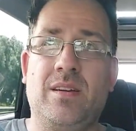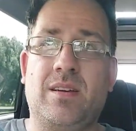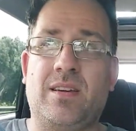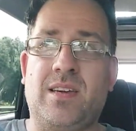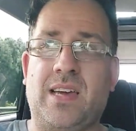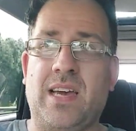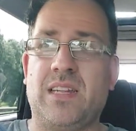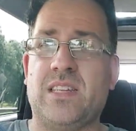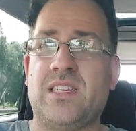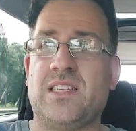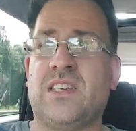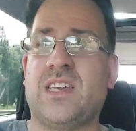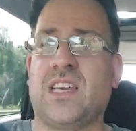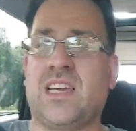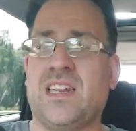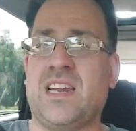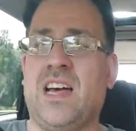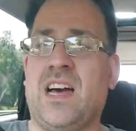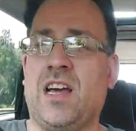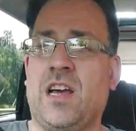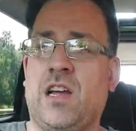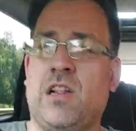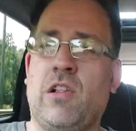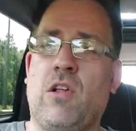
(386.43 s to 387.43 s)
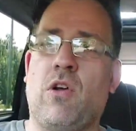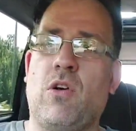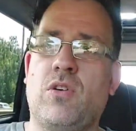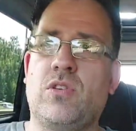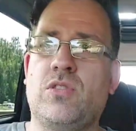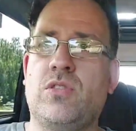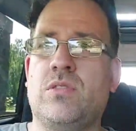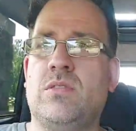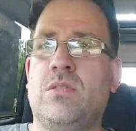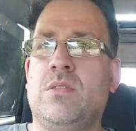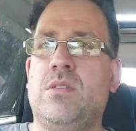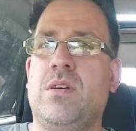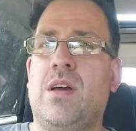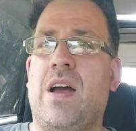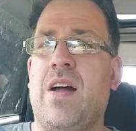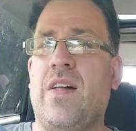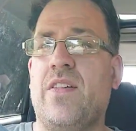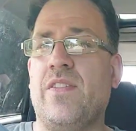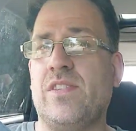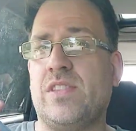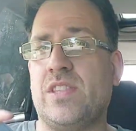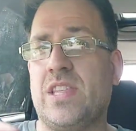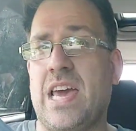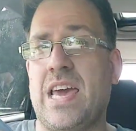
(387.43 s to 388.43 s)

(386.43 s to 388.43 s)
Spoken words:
get the second-hand clocks and